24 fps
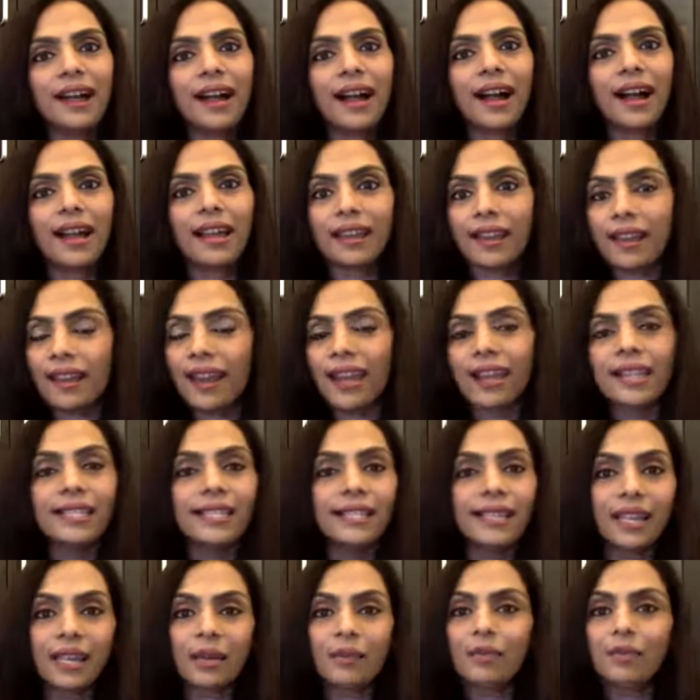I realized
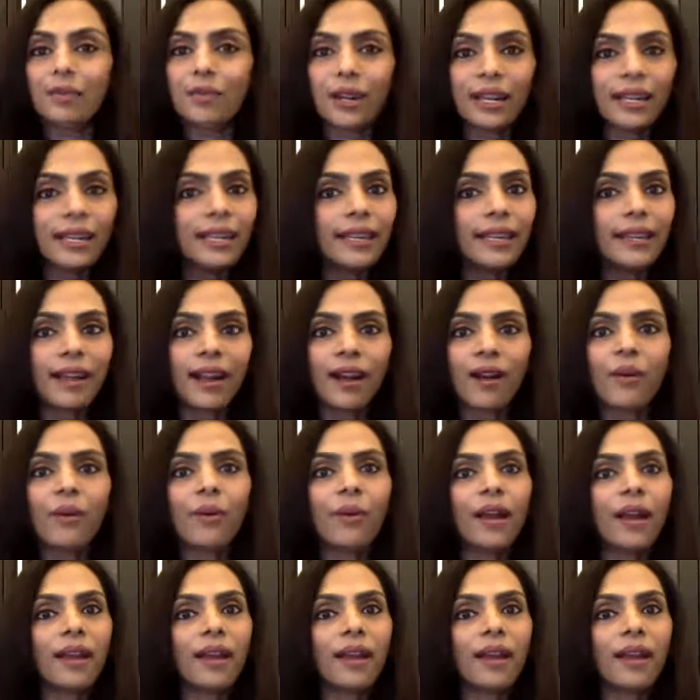that I'm ready now,